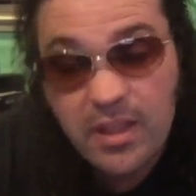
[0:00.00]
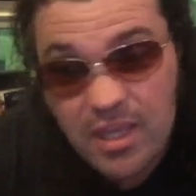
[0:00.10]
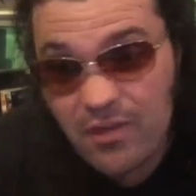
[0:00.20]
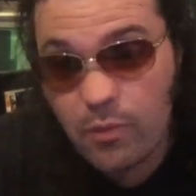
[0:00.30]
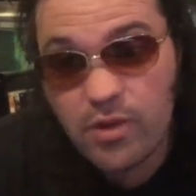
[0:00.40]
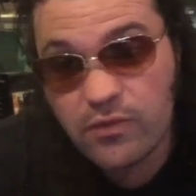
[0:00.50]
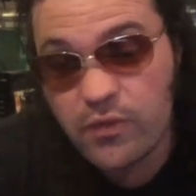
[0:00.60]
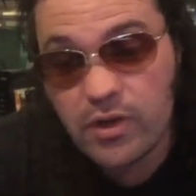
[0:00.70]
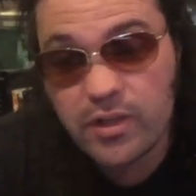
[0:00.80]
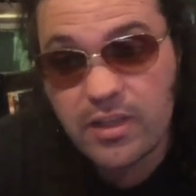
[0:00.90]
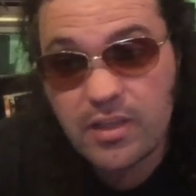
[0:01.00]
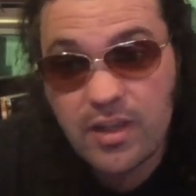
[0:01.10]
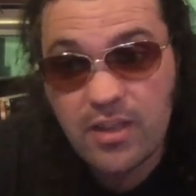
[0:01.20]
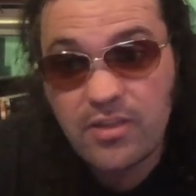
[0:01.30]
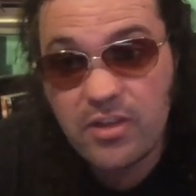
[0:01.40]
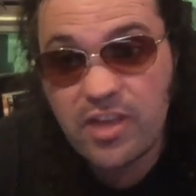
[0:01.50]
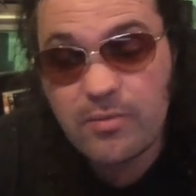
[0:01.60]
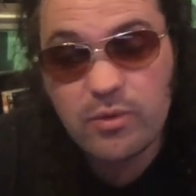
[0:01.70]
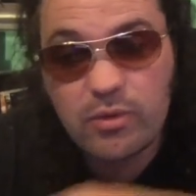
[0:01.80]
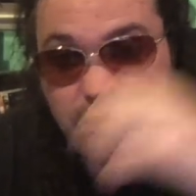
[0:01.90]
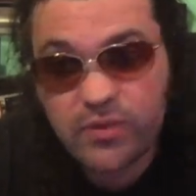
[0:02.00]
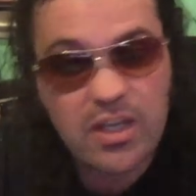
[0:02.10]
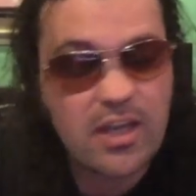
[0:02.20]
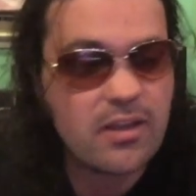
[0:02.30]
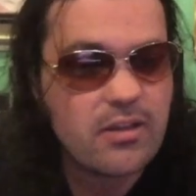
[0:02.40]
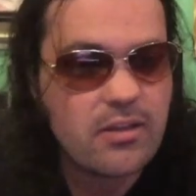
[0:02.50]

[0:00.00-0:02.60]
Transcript: If it wasn't for Godzilla's help to